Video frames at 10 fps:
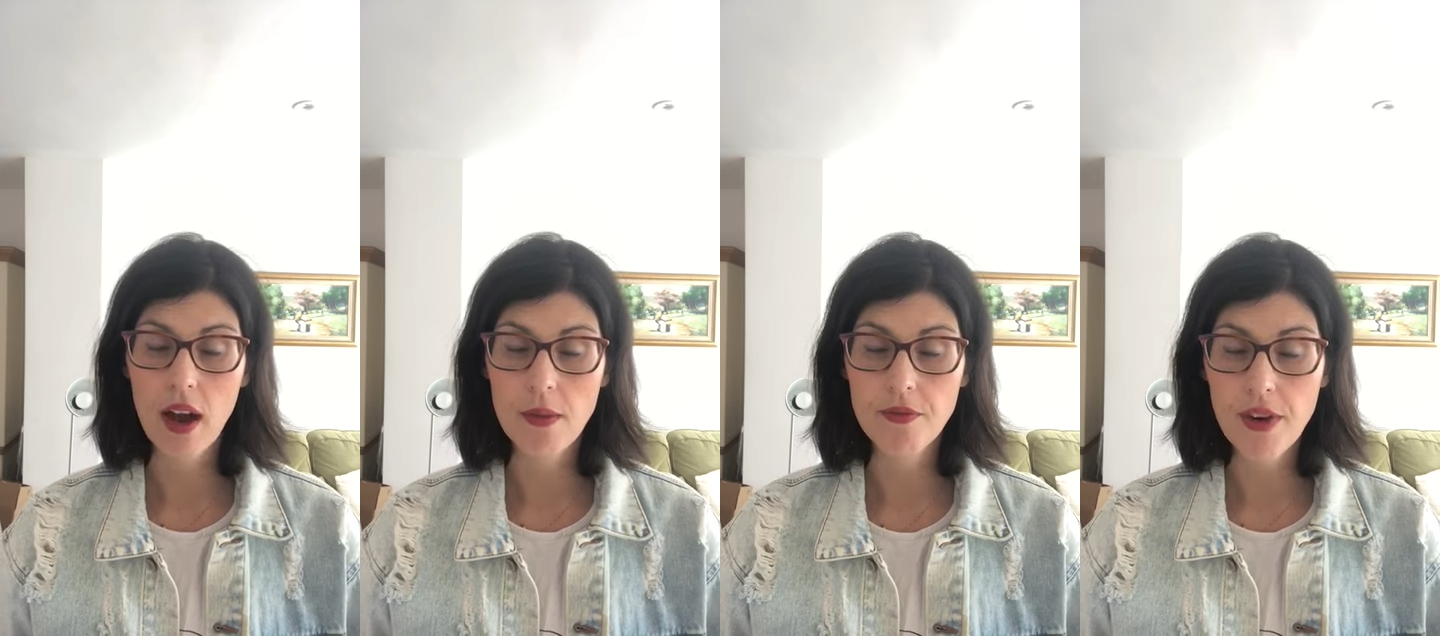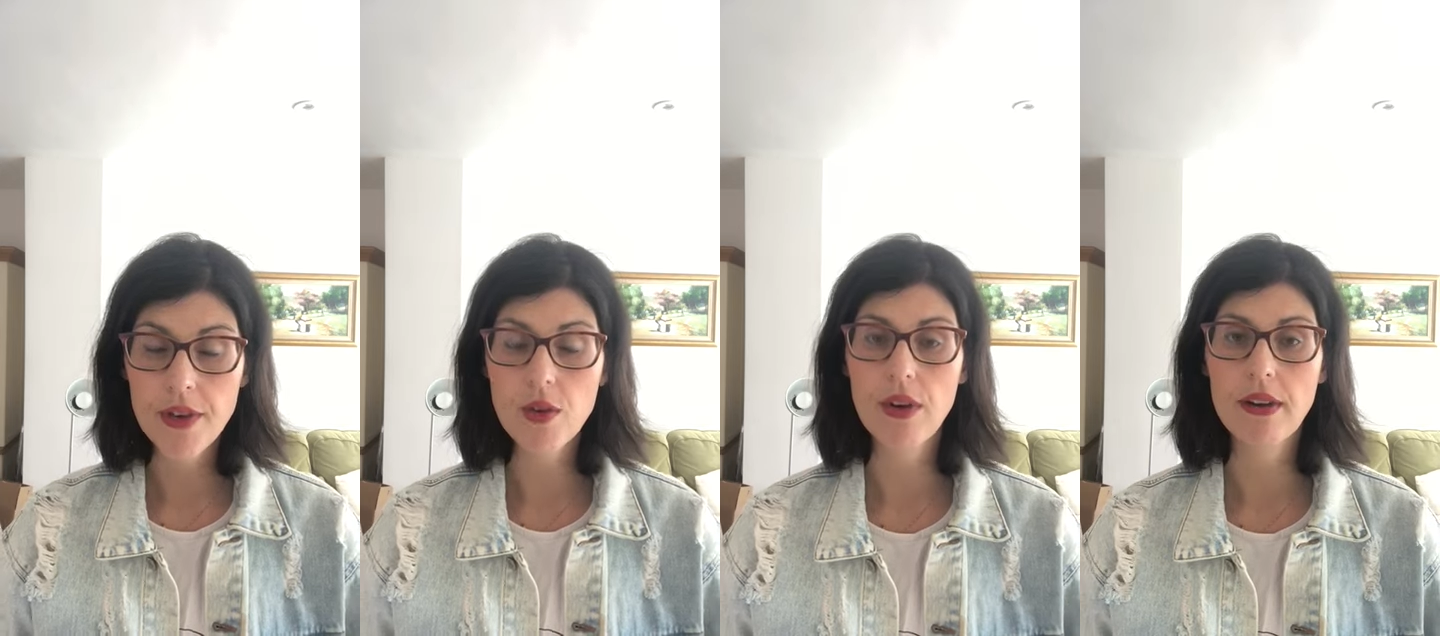I'm
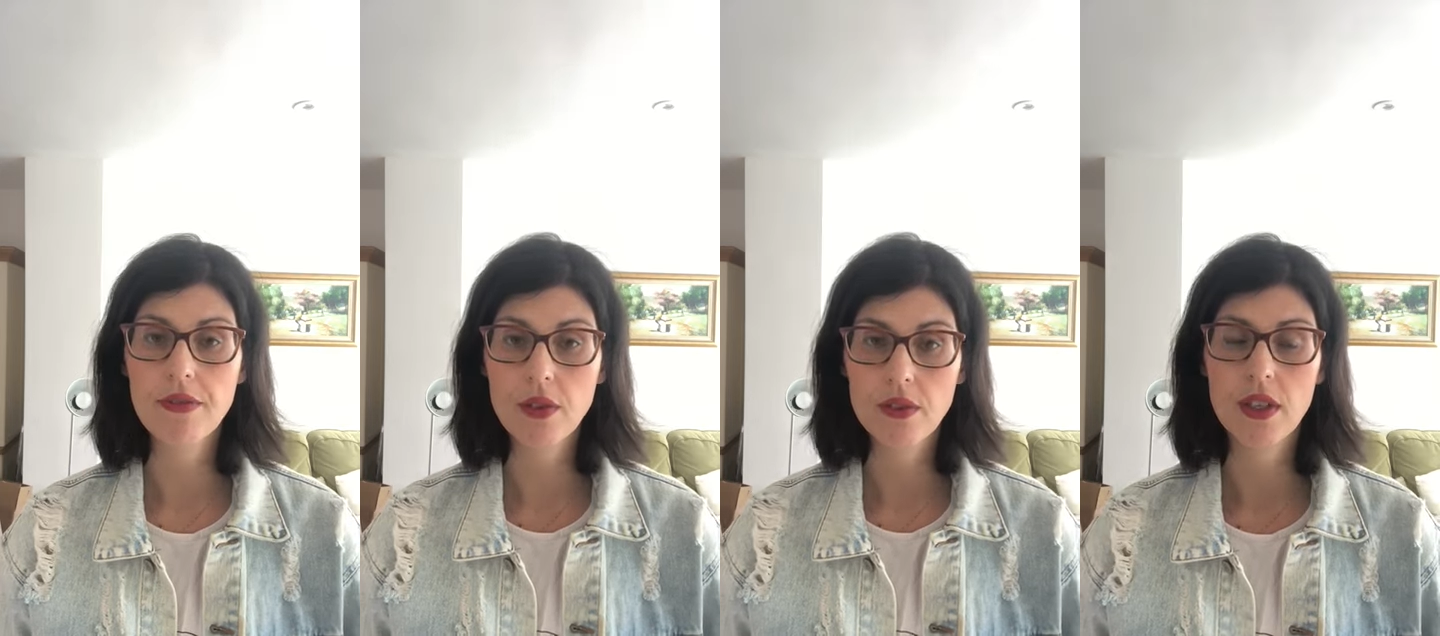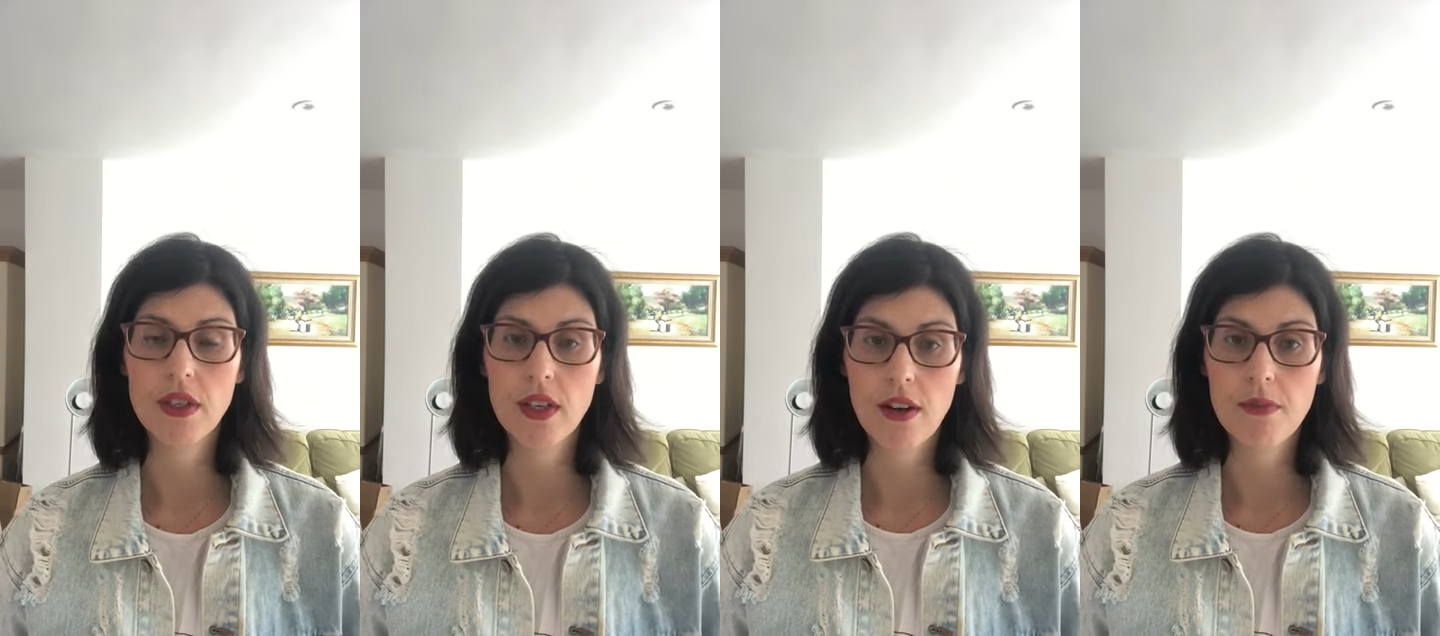very grateful
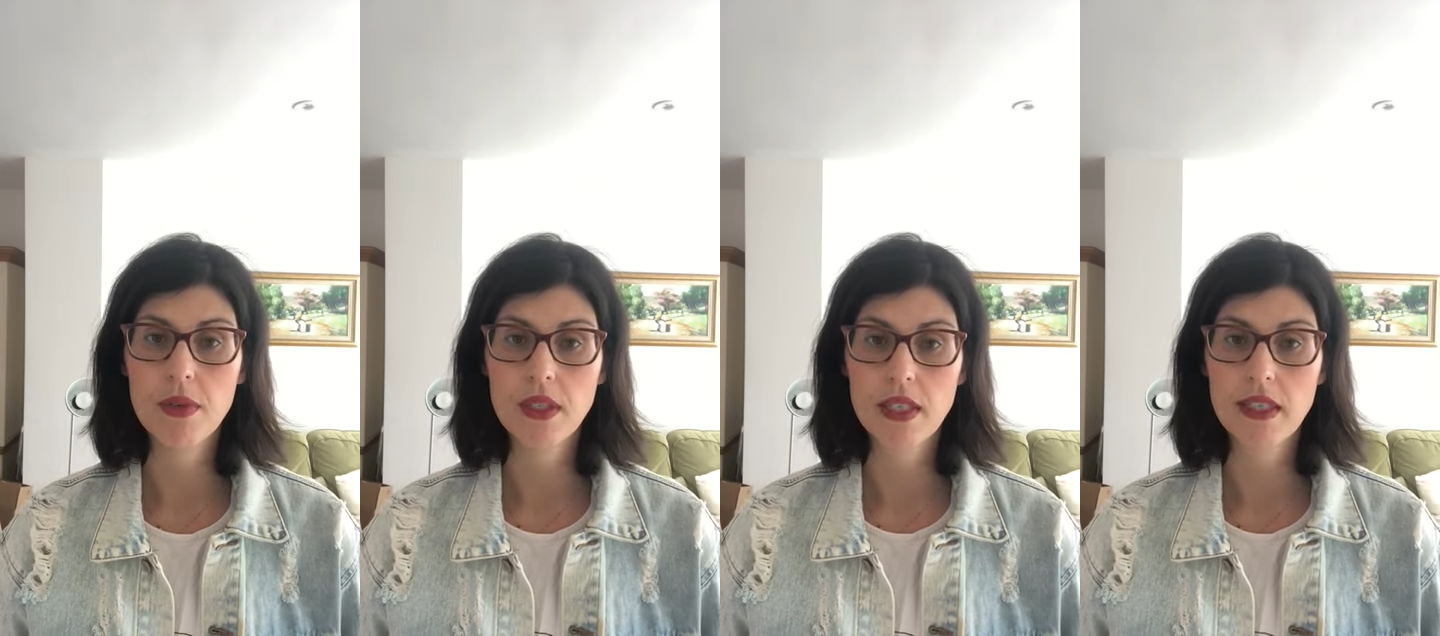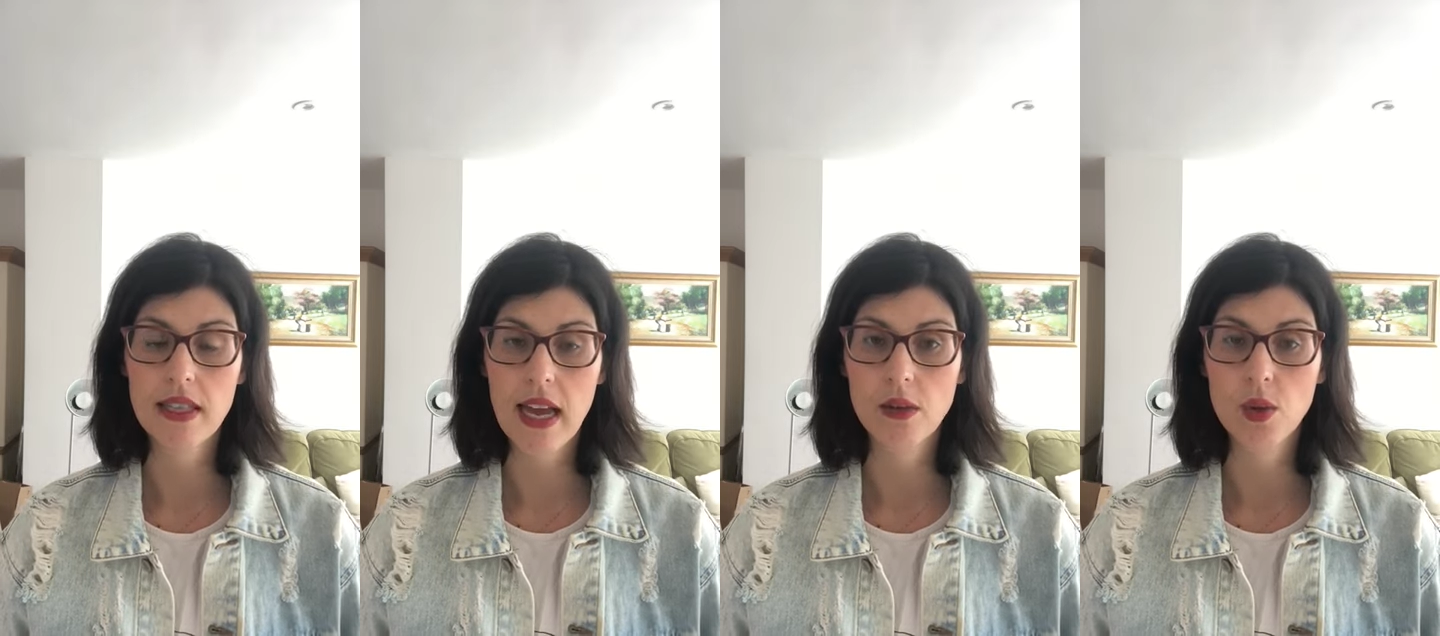that the government is now